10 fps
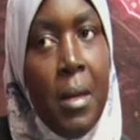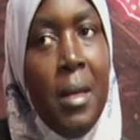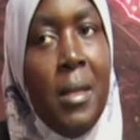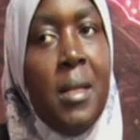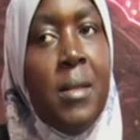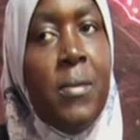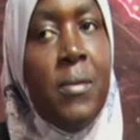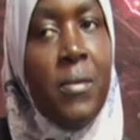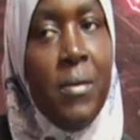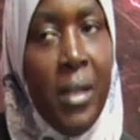It is
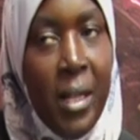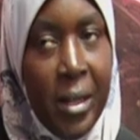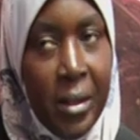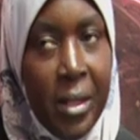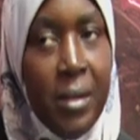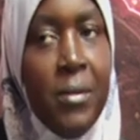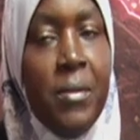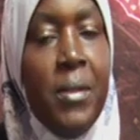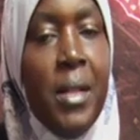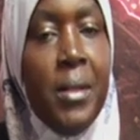very,
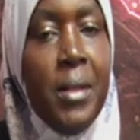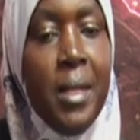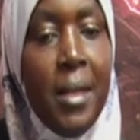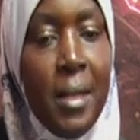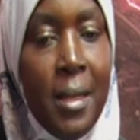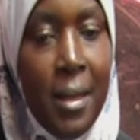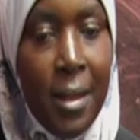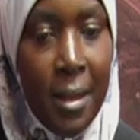very key.